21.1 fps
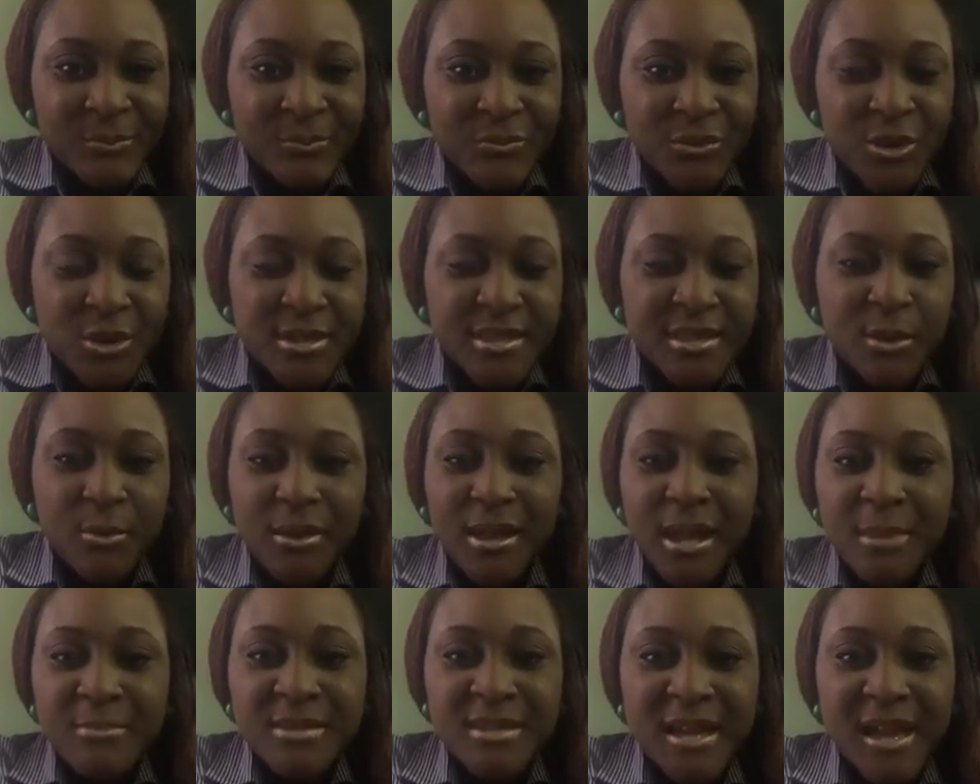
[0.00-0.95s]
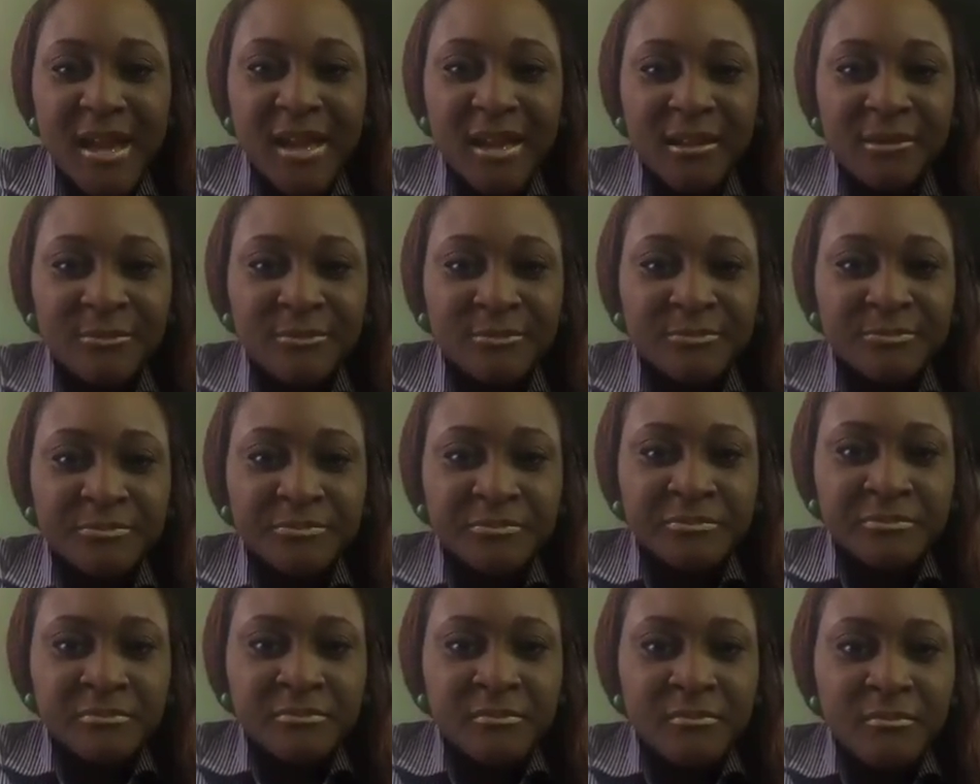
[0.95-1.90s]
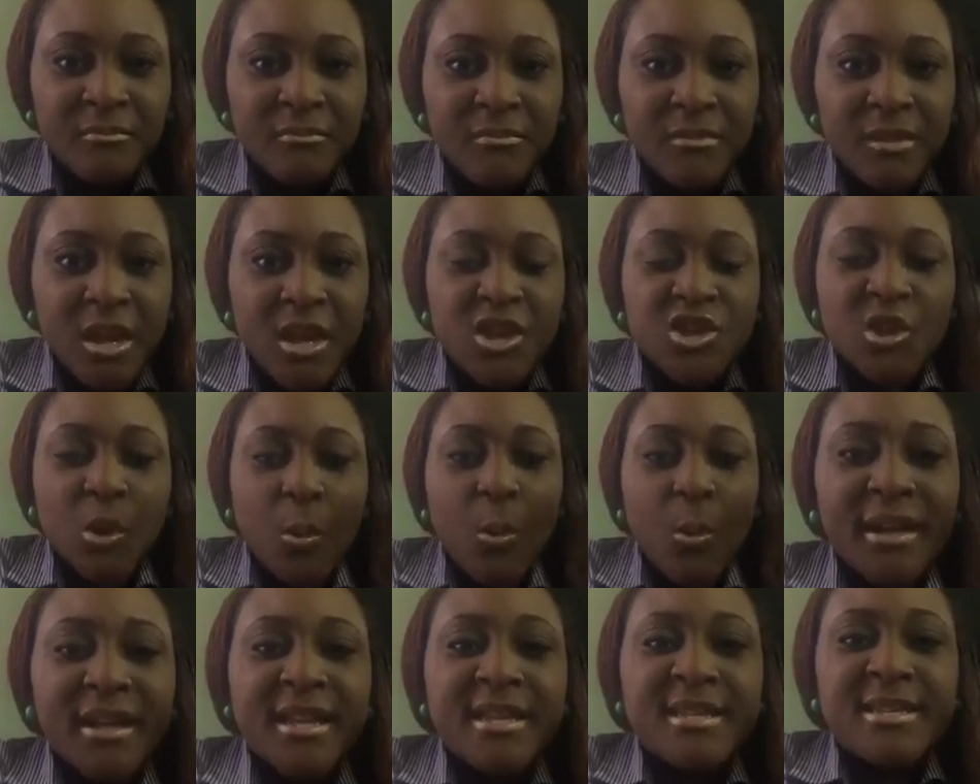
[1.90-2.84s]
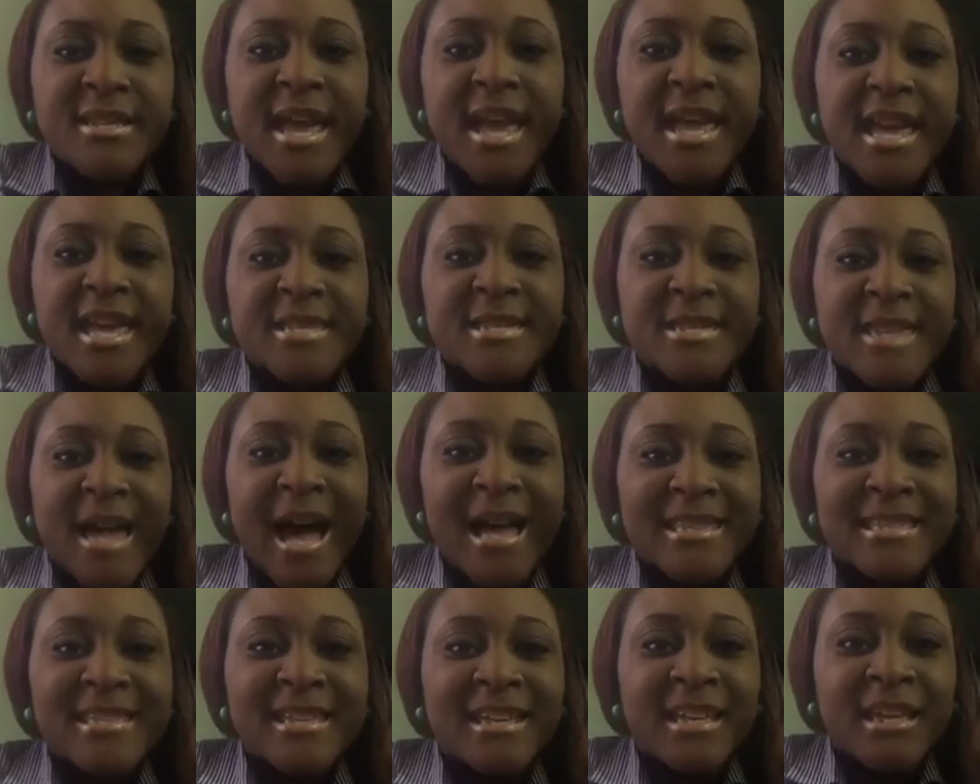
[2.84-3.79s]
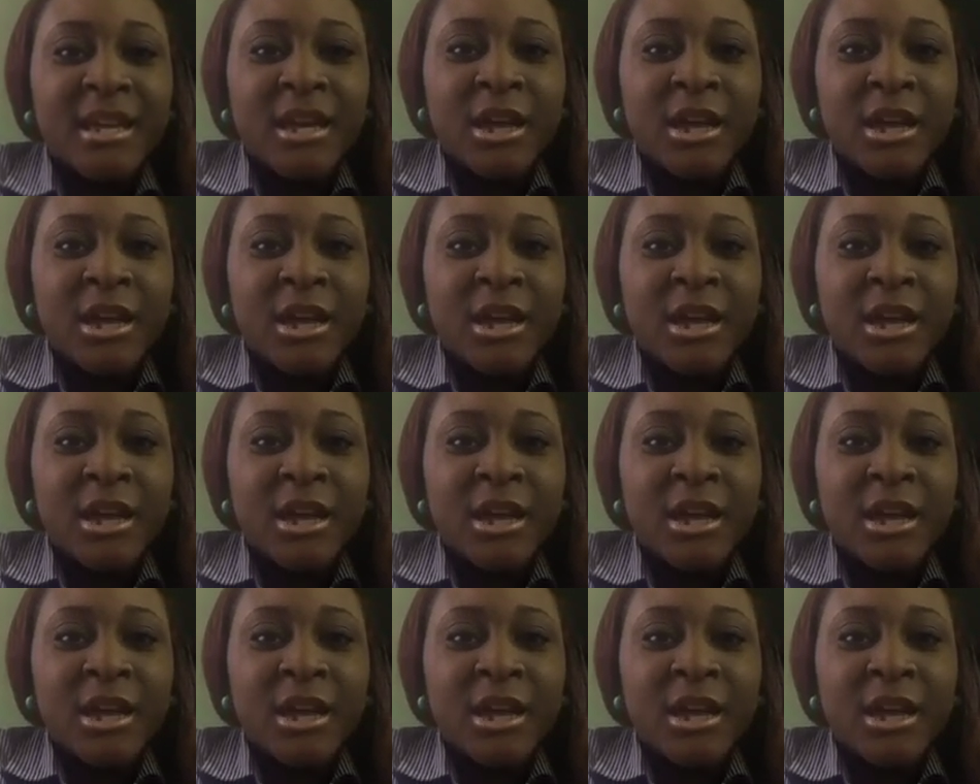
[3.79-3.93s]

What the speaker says: You see what I'm saying? So he's saying is that